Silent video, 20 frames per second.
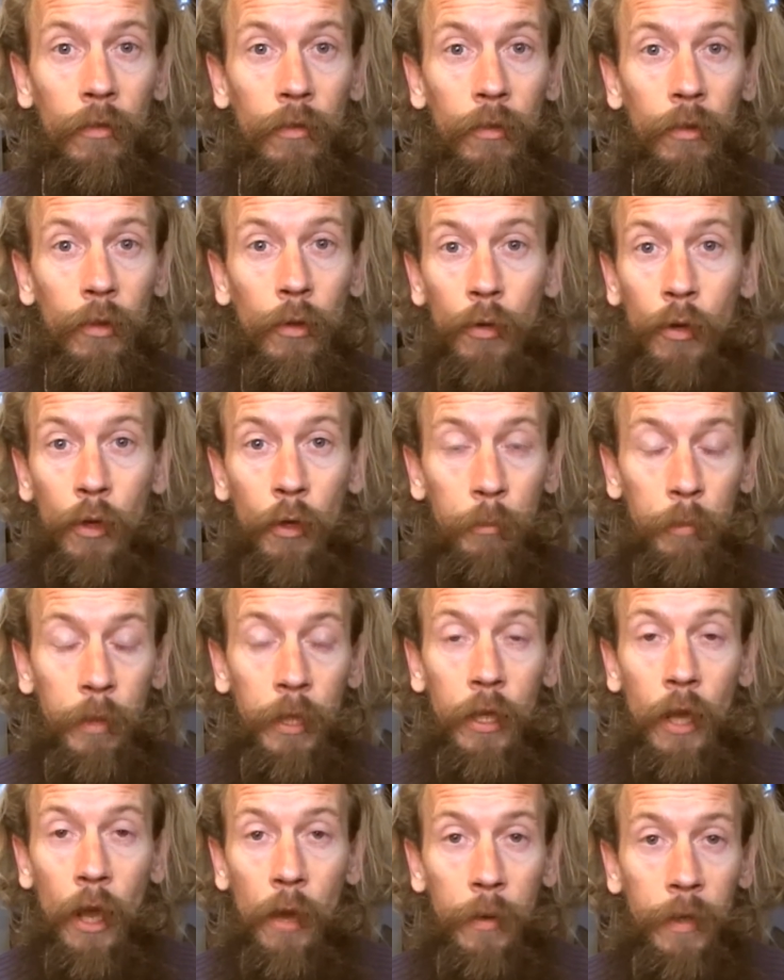you could
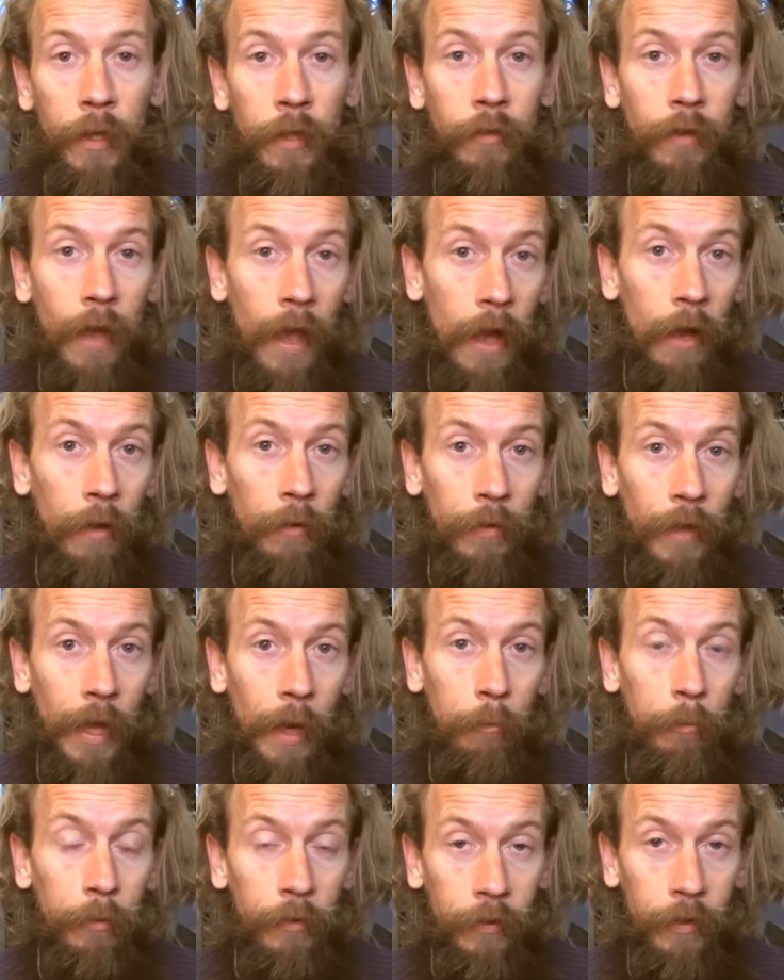be going down
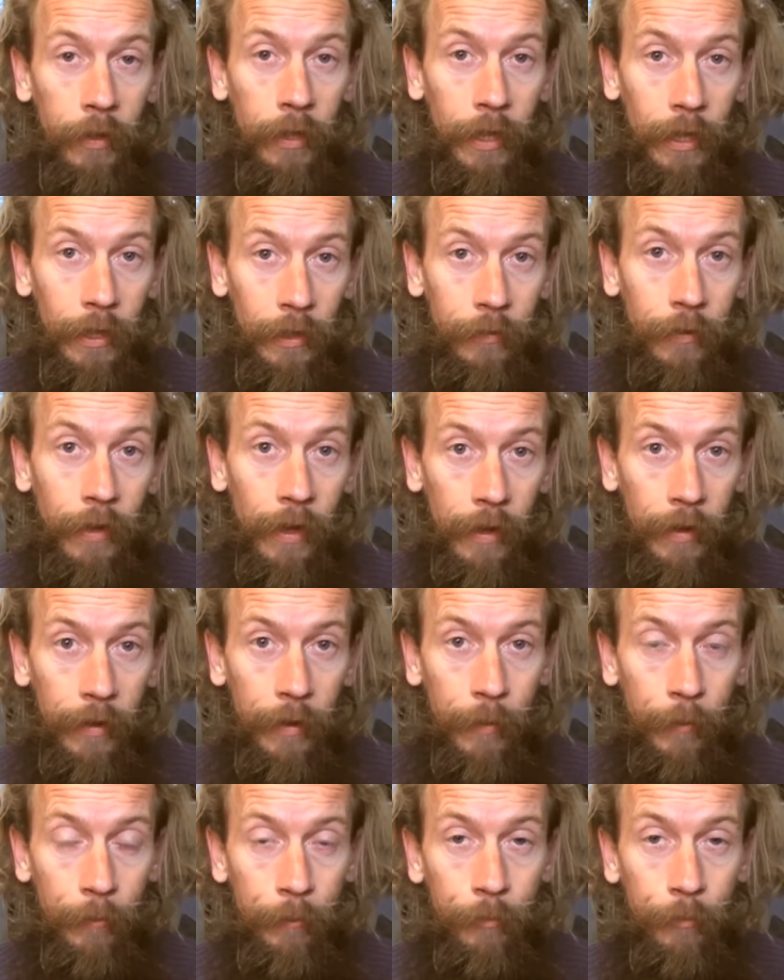that particular day.